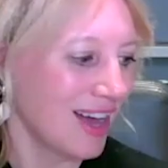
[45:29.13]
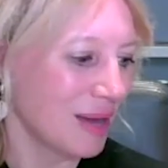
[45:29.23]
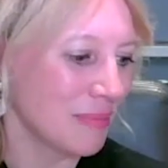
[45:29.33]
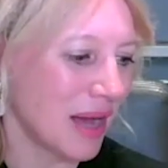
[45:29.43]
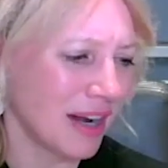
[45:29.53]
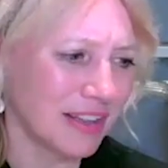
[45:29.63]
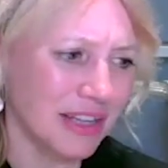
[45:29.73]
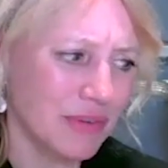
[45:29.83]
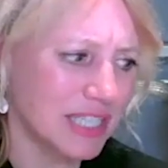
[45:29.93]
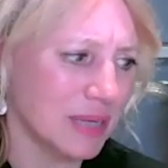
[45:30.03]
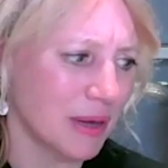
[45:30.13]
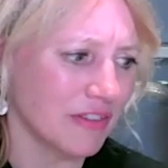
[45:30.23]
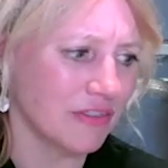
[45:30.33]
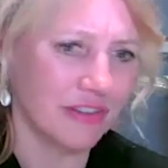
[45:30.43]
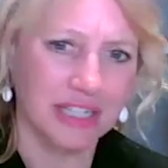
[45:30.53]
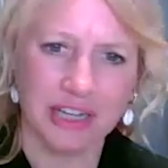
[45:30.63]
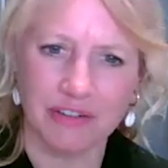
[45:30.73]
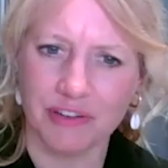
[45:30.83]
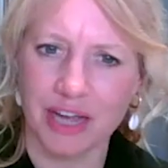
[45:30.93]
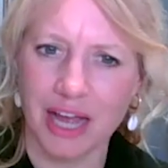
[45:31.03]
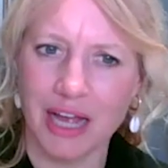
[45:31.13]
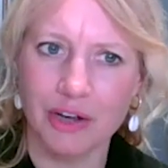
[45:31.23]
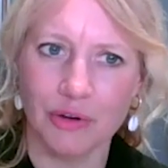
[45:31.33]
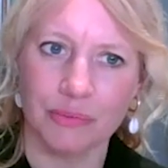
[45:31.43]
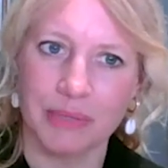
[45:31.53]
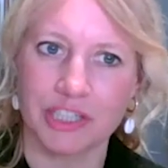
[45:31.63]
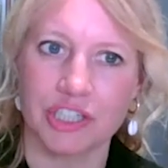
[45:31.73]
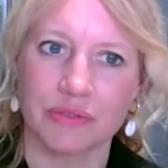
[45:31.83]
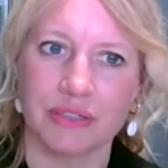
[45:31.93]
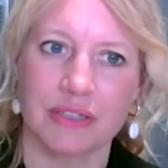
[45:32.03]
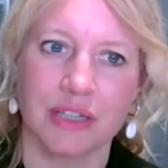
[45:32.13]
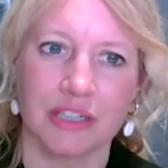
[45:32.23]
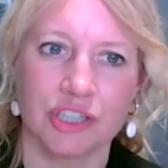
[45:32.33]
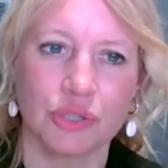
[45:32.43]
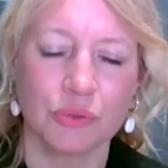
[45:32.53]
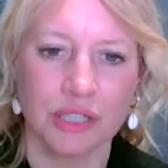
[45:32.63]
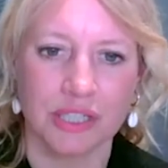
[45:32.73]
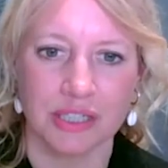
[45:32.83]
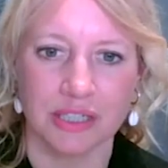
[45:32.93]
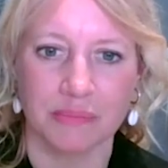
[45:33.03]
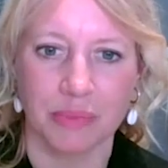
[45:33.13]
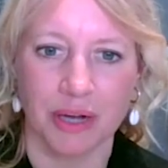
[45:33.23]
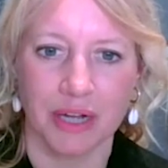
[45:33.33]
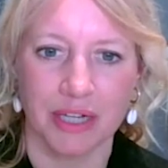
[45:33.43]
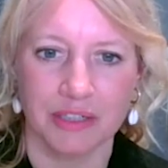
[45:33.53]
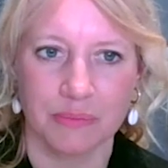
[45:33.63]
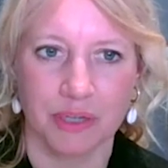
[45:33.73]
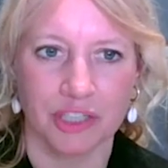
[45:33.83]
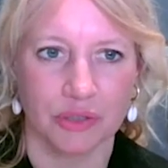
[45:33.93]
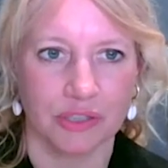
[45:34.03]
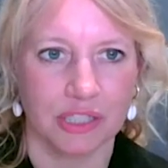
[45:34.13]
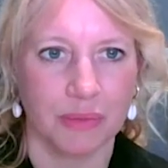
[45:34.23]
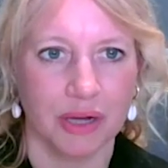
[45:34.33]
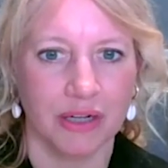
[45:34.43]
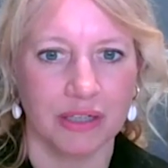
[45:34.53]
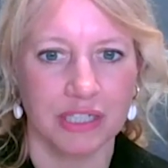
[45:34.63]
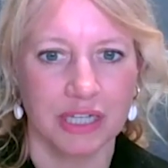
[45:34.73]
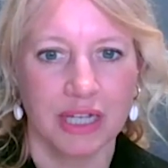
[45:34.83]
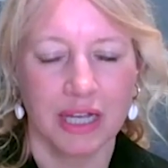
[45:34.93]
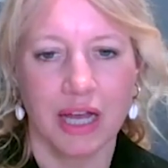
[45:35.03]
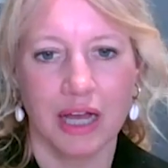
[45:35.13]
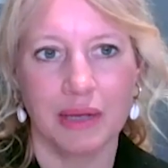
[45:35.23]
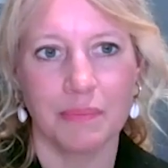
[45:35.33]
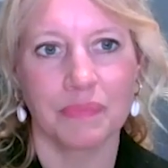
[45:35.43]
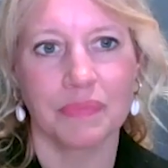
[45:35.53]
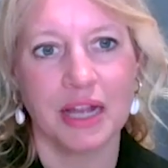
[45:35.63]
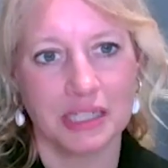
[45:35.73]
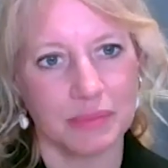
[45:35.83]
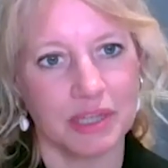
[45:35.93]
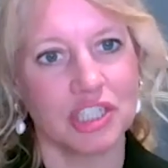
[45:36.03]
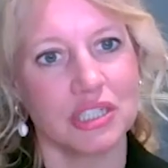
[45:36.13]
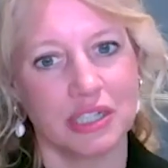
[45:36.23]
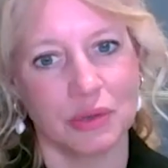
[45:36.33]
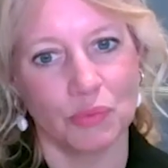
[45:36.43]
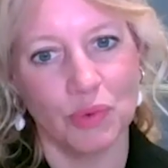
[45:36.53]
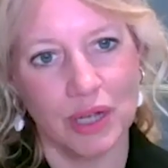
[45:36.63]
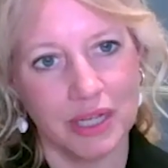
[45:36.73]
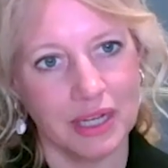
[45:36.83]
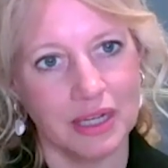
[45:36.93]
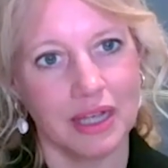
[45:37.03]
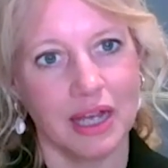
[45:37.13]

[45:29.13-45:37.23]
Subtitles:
And I think reading about the Philadelphia Hancock miniature at Chawton by John Smart, that's mentioned in a will,